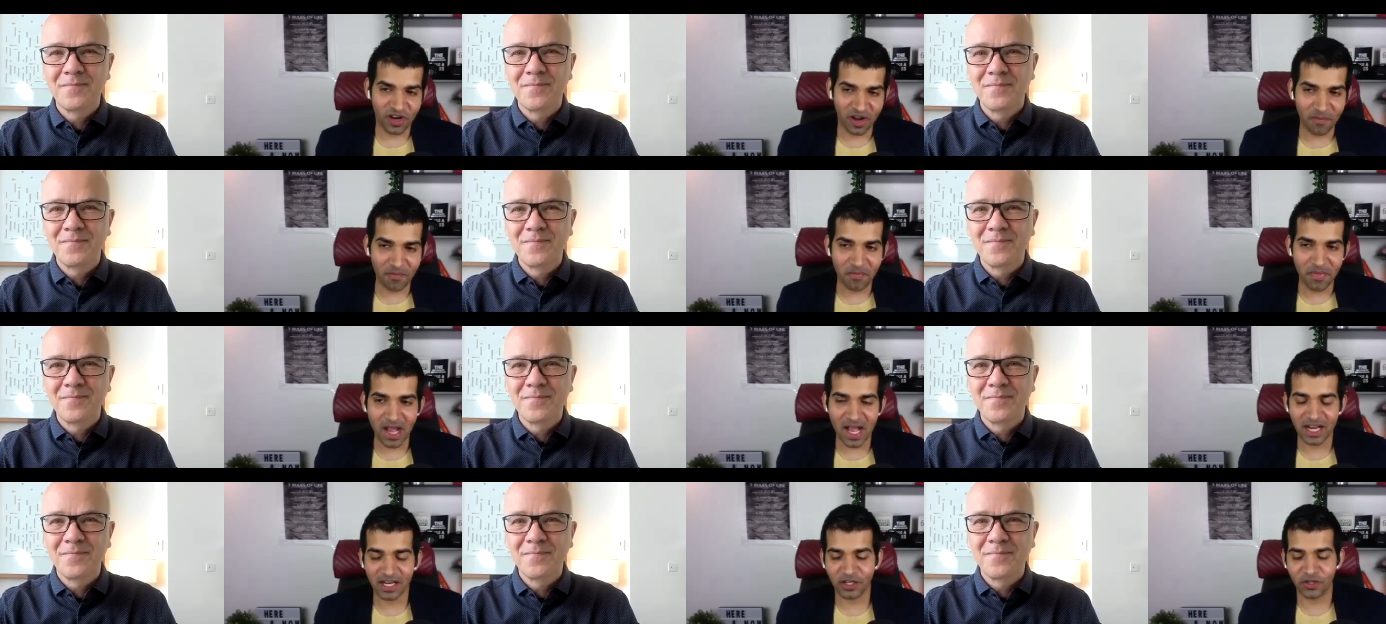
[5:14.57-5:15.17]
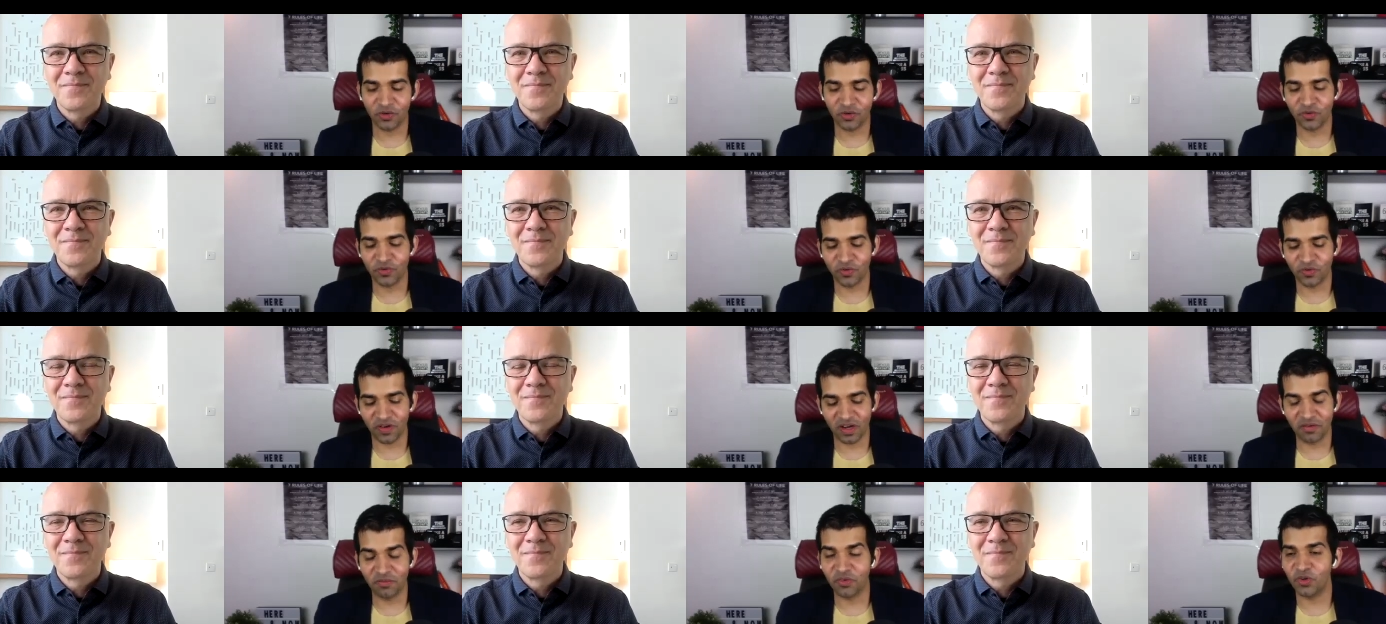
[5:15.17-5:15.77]
Speaker 1: I'll now come
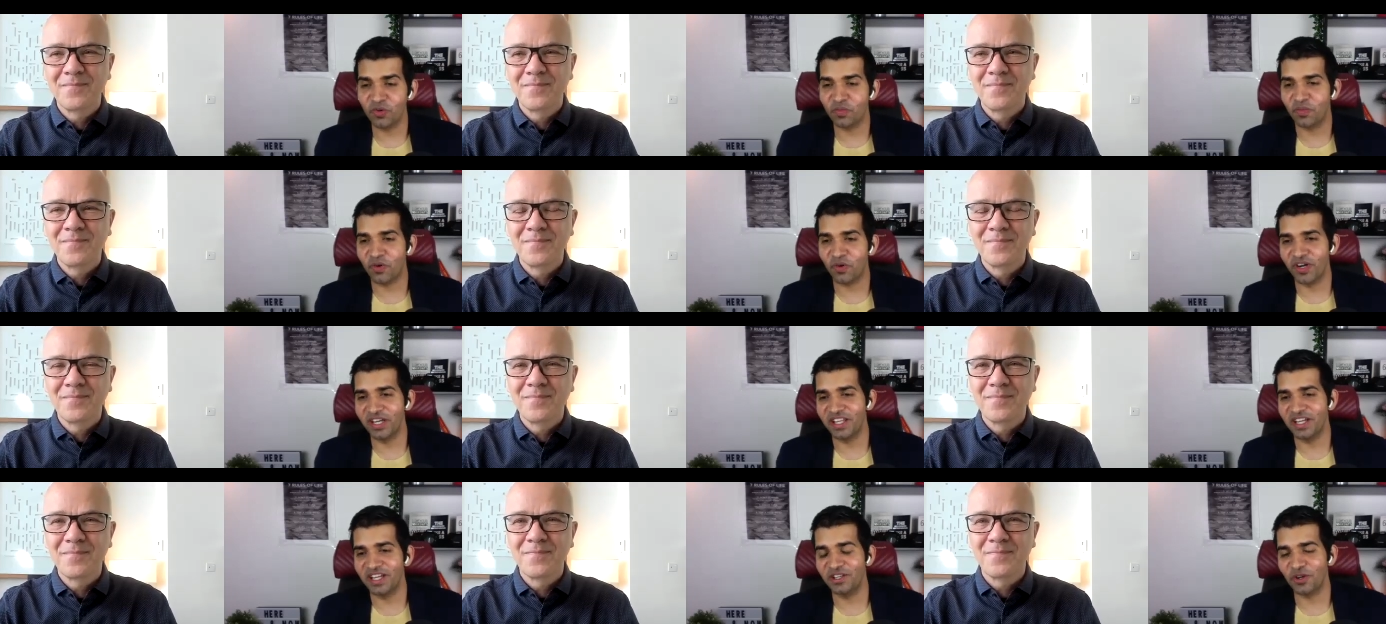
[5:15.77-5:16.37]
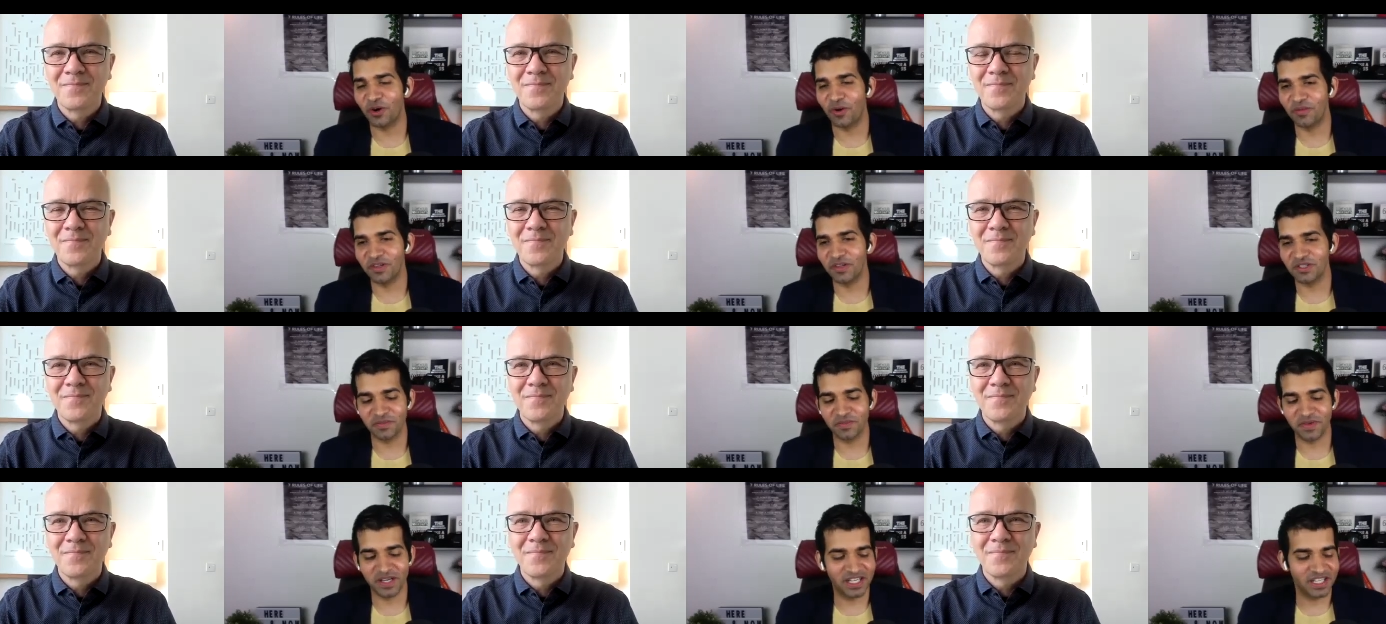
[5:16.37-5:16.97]
back to one more
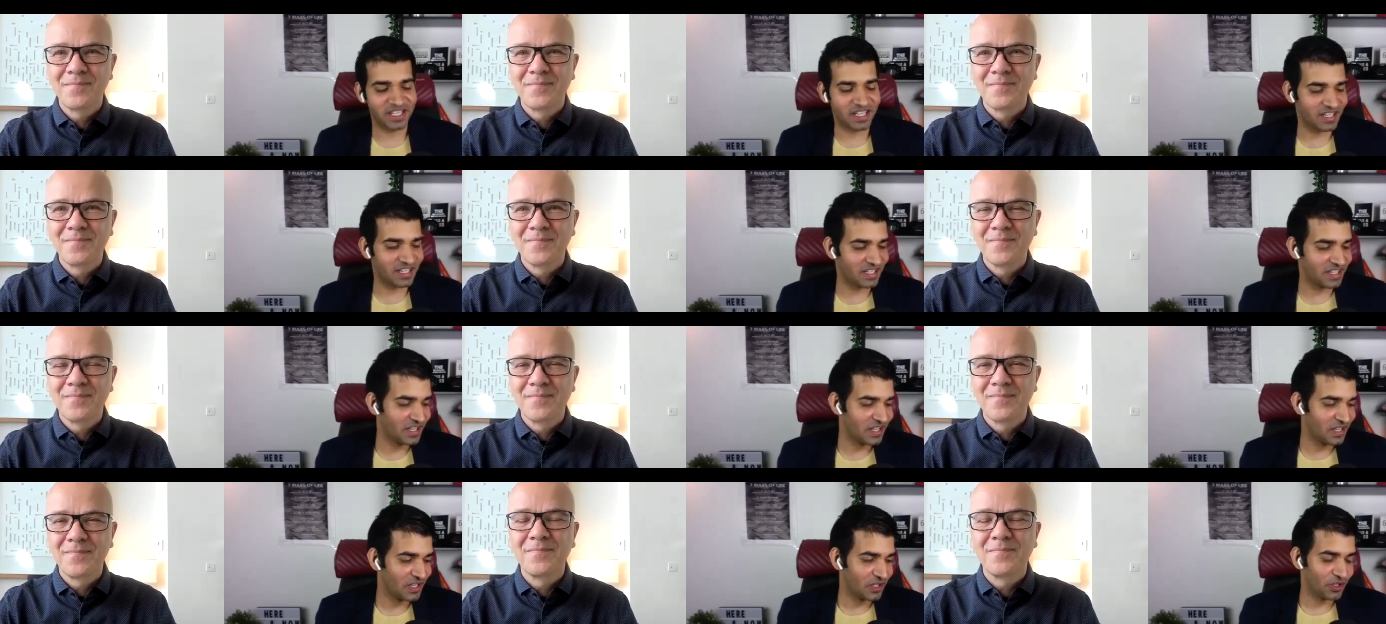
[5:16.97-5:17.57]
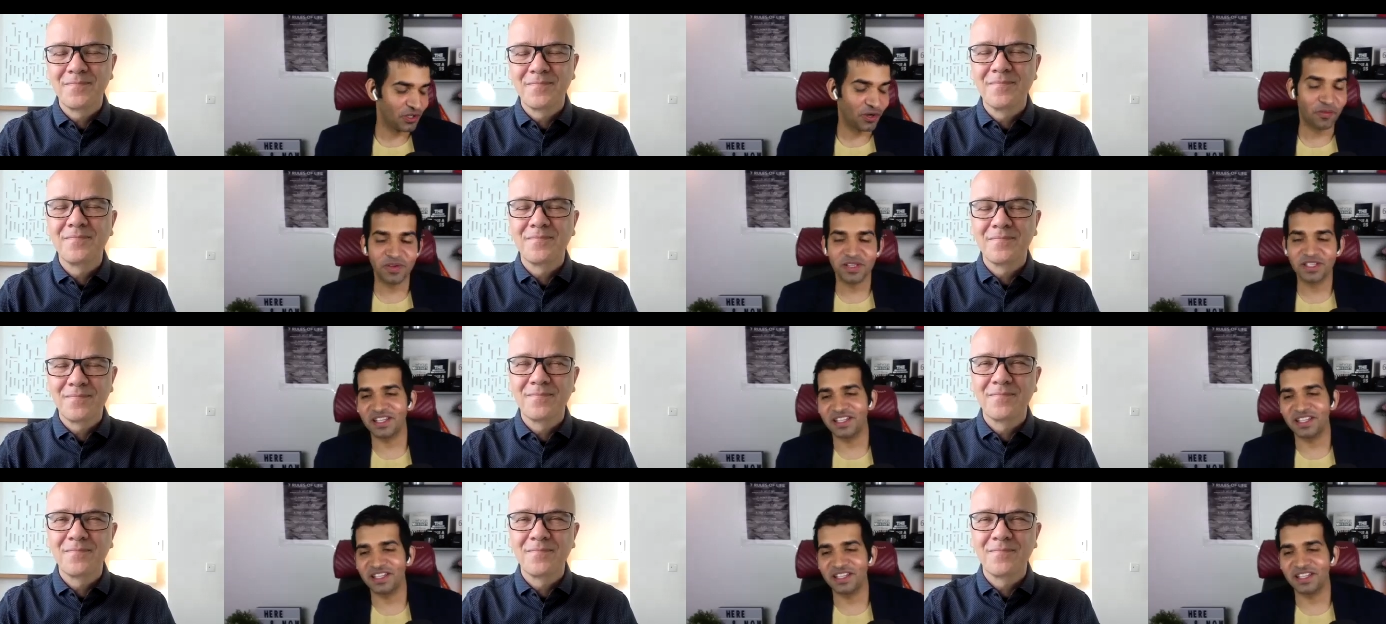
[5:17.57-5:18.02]
point that Thomas made that